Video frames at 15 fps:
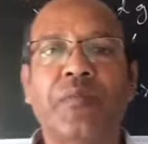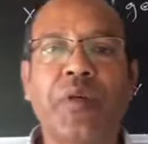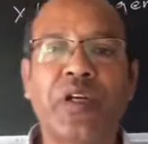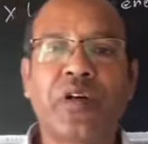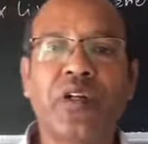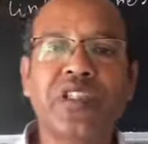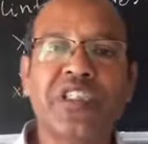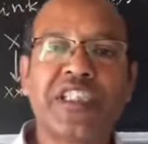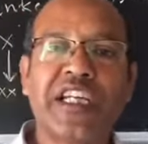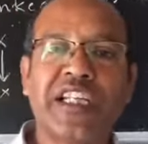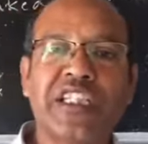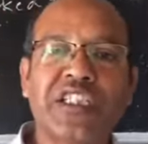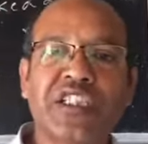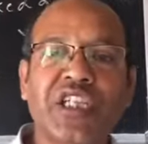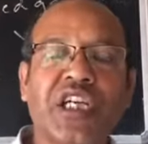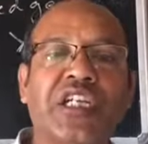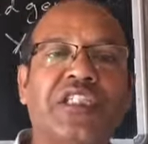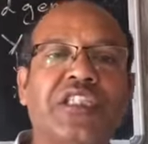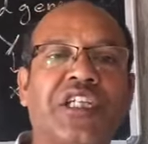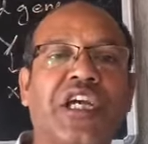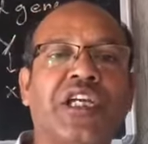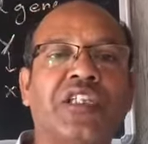because there is
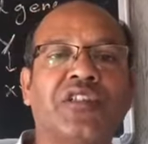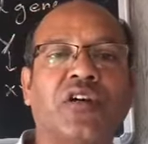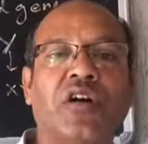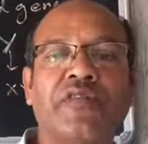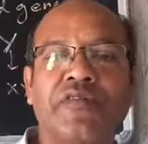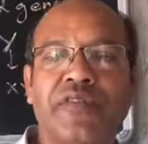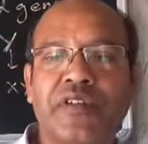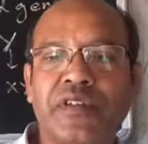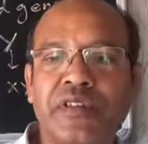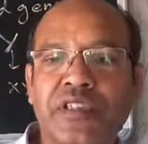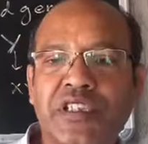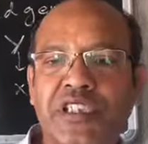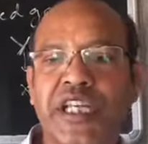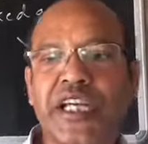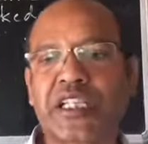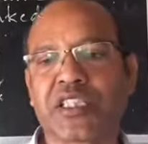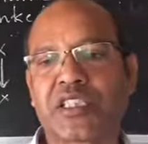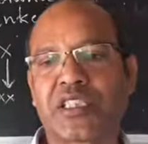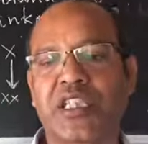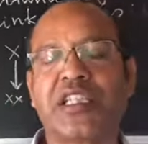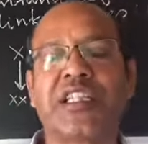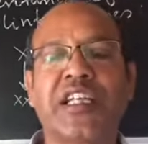change of
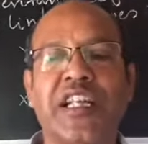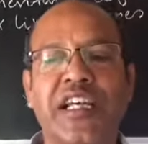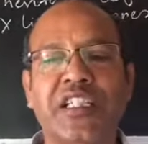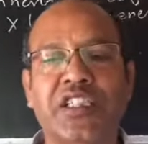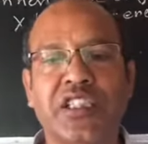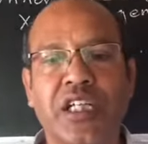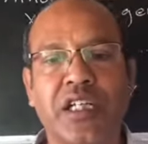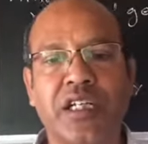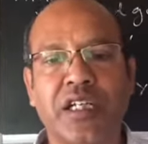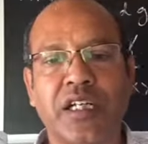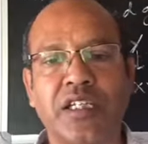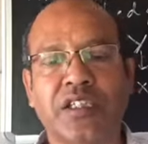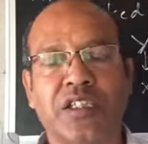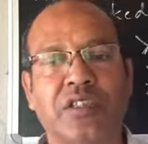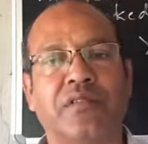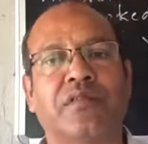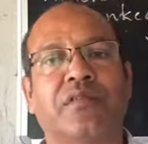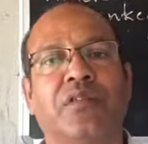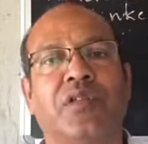sex in the next generation.